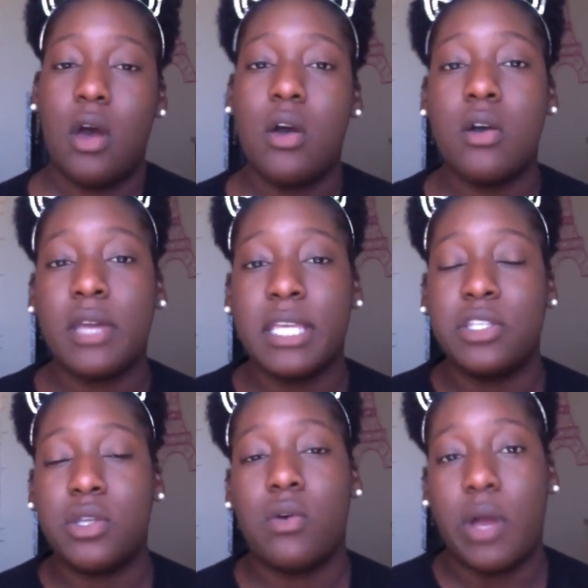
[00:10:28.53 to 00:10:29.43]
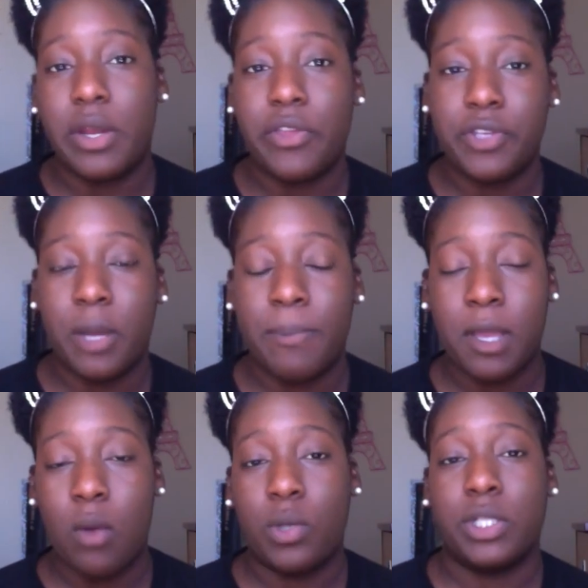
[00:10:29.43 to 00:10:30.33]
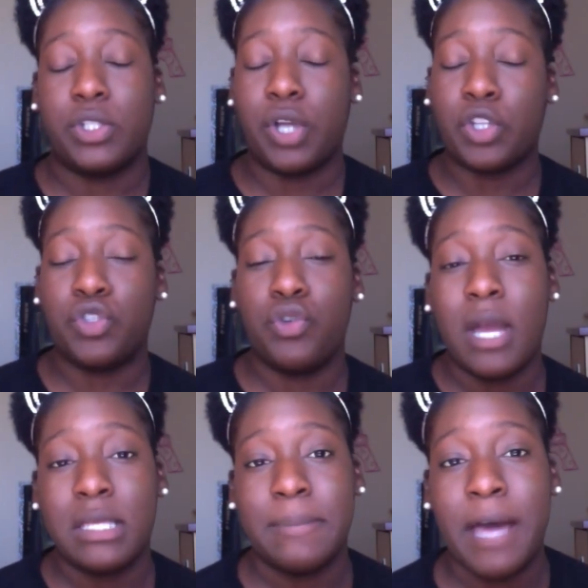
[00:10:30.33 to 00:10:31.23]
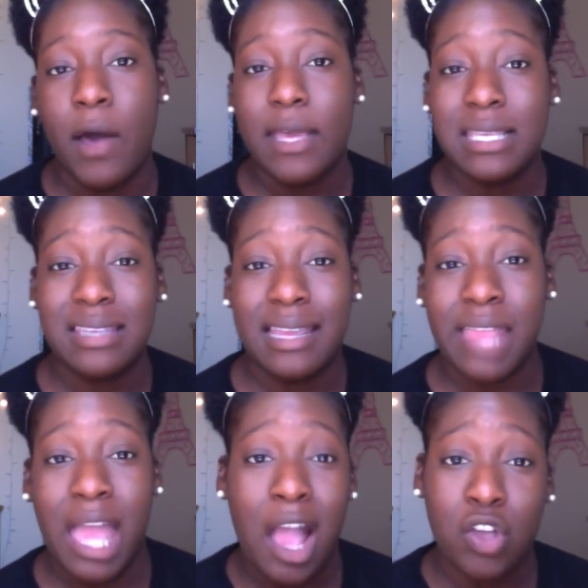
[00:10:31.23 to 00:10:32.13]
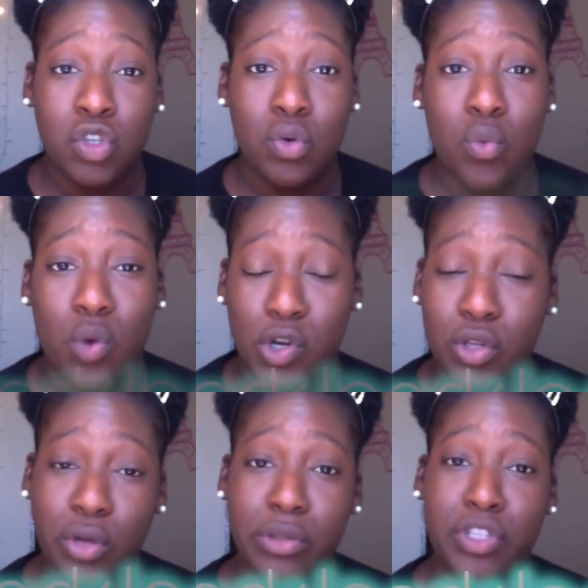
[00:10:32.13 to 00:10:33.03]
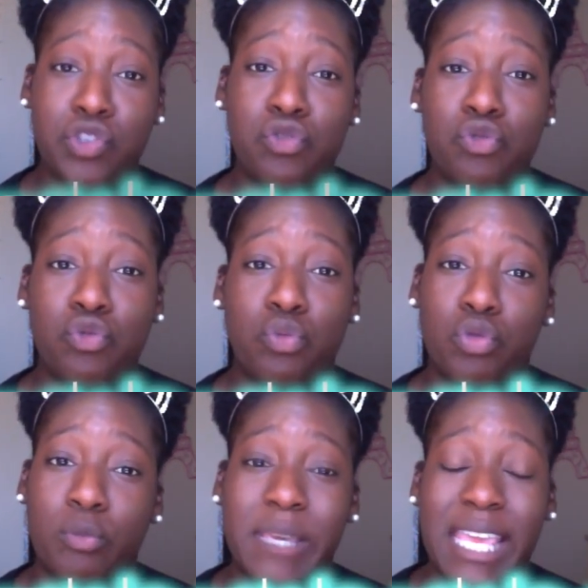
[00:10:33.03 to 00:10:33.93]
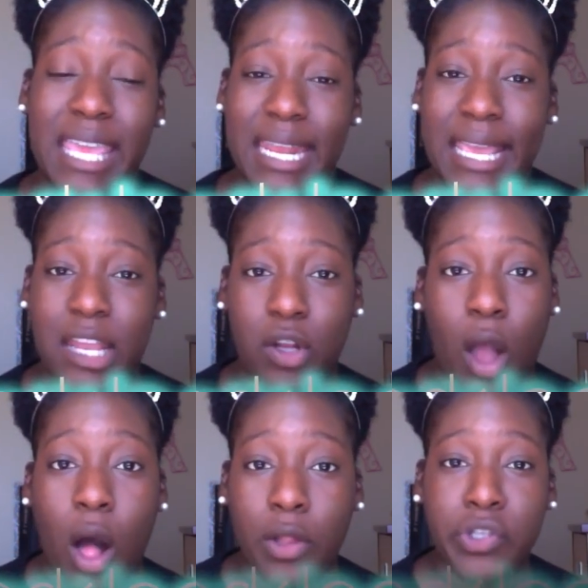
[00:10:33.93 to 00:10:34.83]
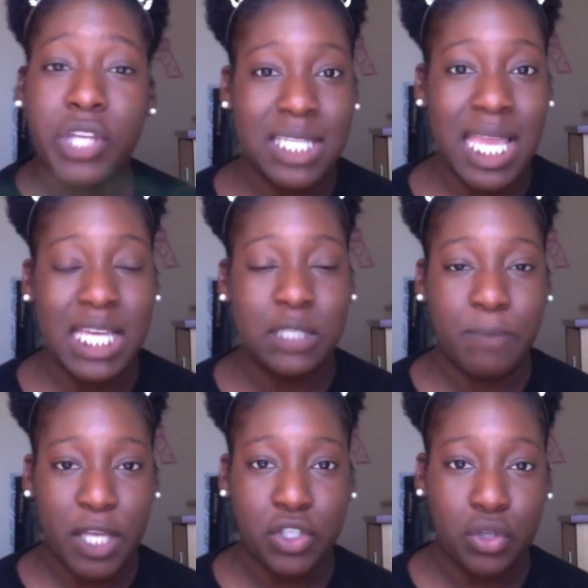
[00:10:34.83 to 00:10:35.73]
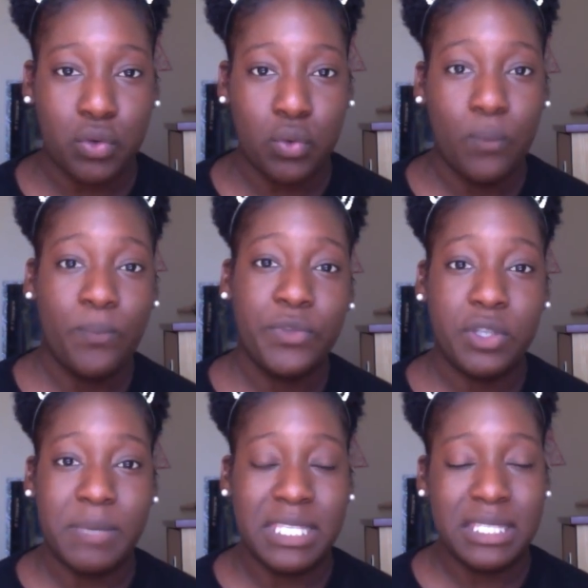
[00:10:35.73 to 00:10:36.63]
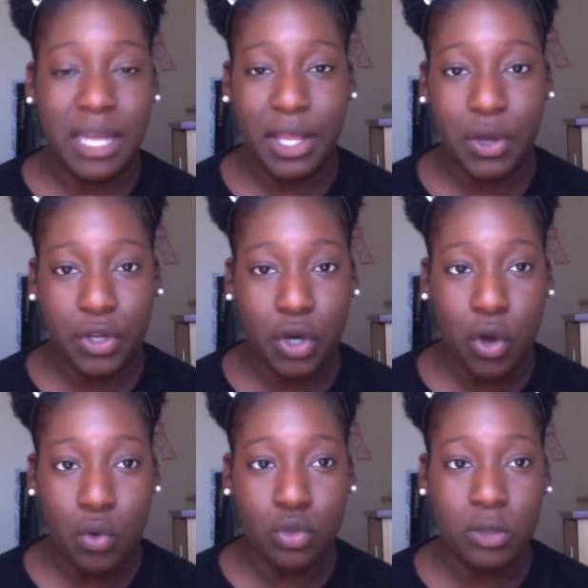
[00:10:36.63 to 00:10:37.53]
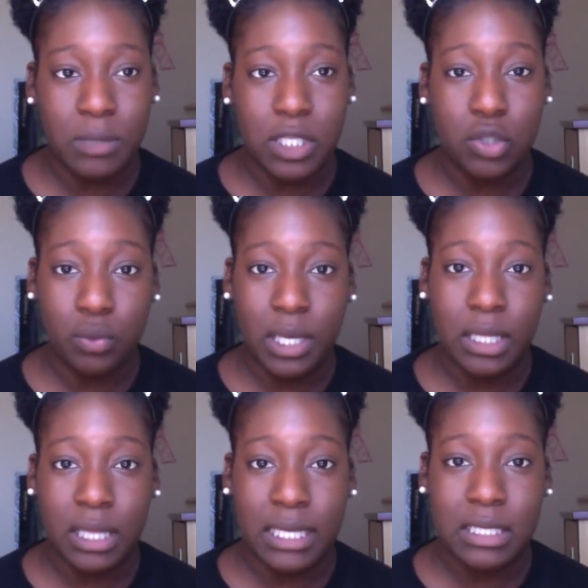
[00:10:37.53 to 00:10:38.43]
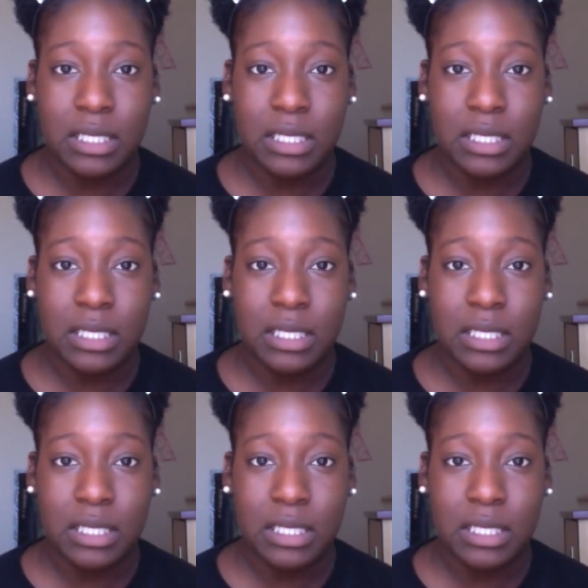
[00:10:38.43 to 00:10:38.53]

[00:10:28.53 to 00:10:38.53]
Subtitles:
Okay, so another topic I wanted to talk to you guys about is like the actual workload that you will be getting in college. They expect you to be studying on your own, to be doing like